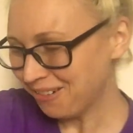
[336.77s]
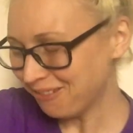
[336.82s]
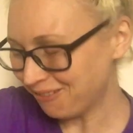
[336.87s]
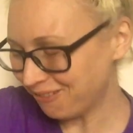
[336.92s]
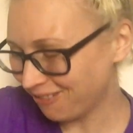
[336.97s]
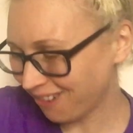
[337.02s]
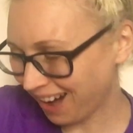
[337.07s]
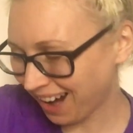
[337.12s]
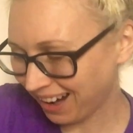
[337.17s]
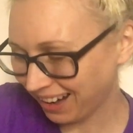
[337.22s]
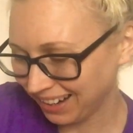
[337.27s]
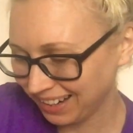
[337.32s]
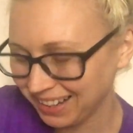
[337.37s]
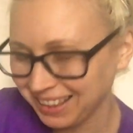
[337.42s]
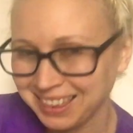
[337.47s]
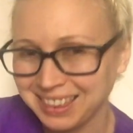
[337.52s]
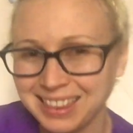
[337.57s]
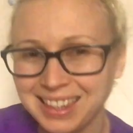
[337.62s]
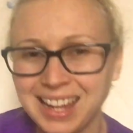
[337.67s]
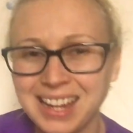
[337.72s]
Right,
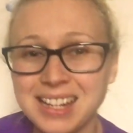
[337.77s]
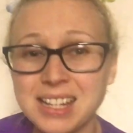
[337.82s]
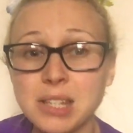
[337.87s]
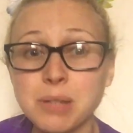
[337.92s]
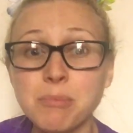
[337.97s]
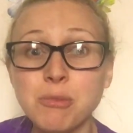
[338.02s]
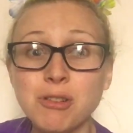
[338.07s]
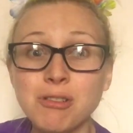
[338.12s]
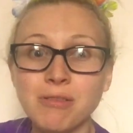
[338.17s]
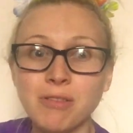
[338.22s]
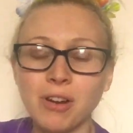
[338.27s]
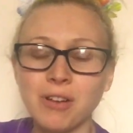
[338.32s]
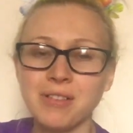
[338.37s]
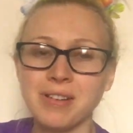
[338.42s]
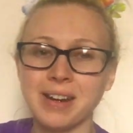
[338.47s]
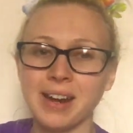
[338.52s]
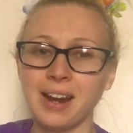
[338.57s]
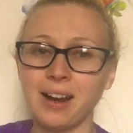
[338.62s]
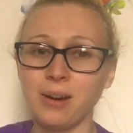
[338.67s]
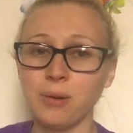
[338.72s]
let's move on
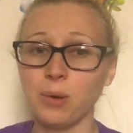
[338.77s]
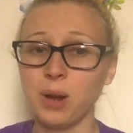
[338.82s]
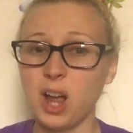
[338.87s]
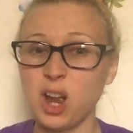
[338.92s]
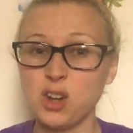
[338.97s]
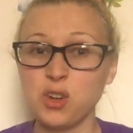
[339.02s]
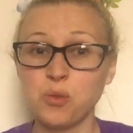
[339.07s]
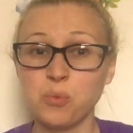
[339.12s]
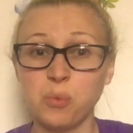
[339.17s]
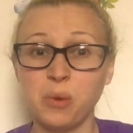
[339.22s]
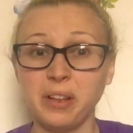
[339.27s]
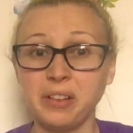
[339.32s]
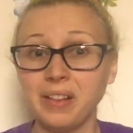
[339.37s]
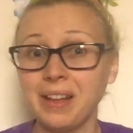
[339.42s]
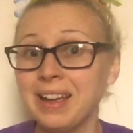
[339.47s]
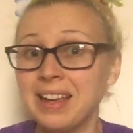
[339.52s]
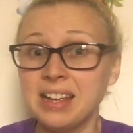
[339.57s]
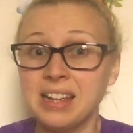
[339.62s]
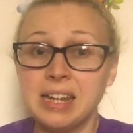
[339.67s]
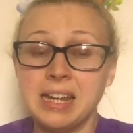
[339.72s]
now and we'll
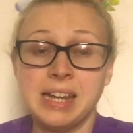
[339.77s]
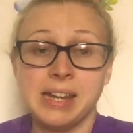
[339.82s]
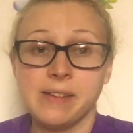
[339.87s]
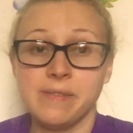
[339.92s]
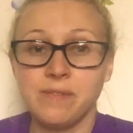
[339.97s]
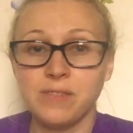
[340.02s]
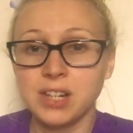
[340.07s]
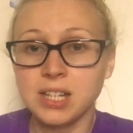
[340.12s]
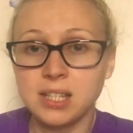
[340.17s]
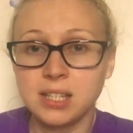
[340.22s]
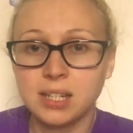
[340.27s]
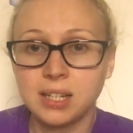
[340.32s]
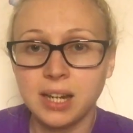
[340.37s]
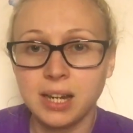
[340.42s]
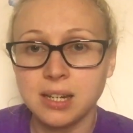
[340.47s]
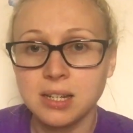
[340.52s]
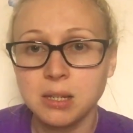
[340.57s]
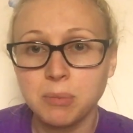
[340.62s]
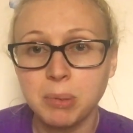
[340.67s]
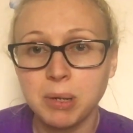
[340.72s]

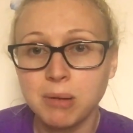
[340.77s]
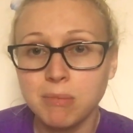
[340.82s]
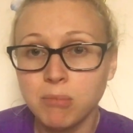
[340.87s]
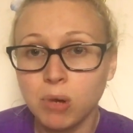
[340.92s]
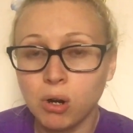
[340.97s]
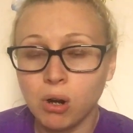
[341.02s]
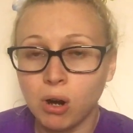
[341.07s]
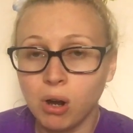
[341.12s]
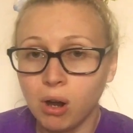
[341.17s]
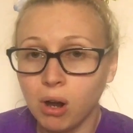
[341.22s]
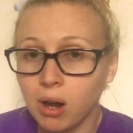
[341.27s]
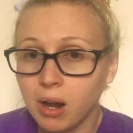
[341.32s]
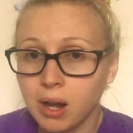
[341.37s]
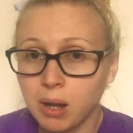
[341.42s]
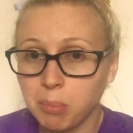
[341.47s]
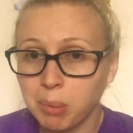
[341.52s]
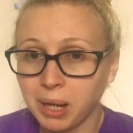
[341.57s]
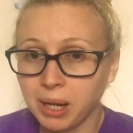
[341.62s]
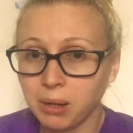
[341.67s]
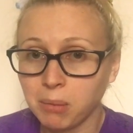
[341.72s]
investigate a bit more
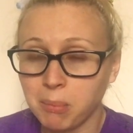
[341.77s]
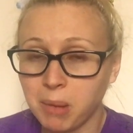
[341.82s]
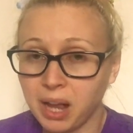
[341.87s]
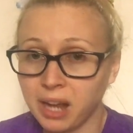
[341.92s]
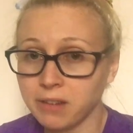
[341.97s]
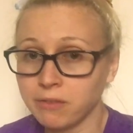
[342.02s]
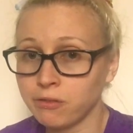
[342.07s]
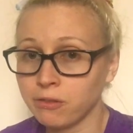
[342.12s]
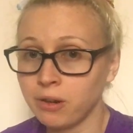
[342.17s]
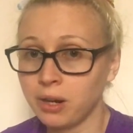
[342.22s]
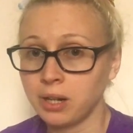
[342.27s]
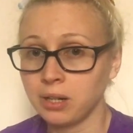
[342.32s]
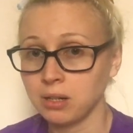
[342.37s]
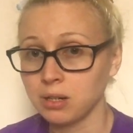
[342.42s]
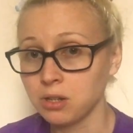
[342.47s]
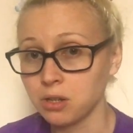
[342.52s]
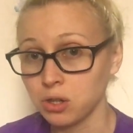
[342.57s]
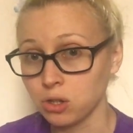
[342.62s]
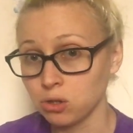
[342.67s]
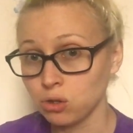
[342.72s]
about my
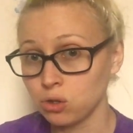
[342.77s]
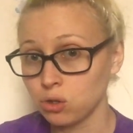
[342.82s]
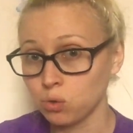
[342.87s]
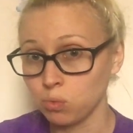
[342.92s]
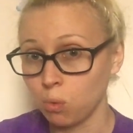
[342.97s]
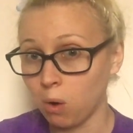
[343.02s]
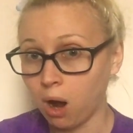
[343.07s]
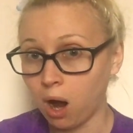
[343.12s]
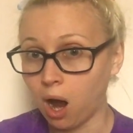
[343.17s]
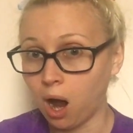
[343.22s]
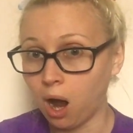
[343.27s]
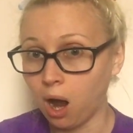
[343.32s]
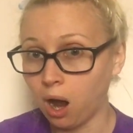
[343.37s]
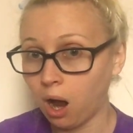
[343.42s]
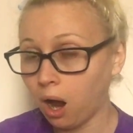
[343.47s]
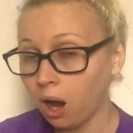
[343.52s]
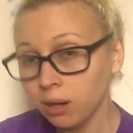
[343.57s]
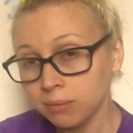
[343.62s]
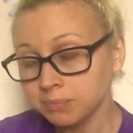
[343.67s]
friend the schwa.